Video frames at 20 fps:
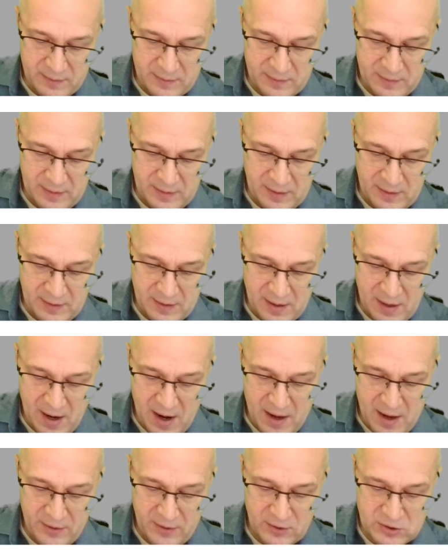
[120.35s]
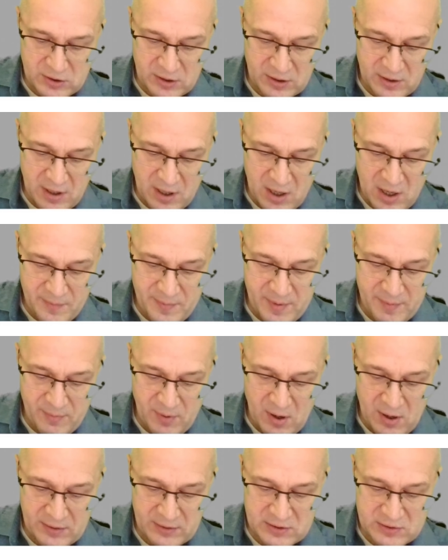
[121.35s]
the hydrogen-carbon
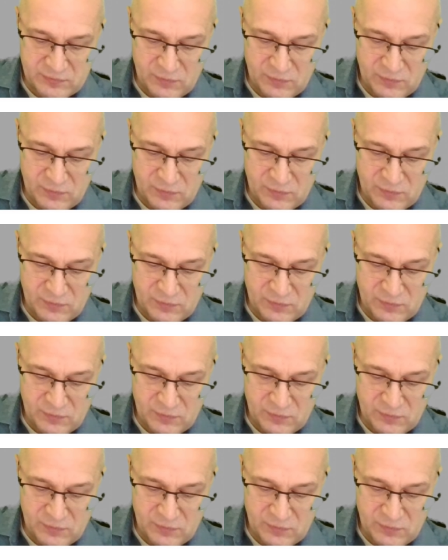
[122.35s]
bond is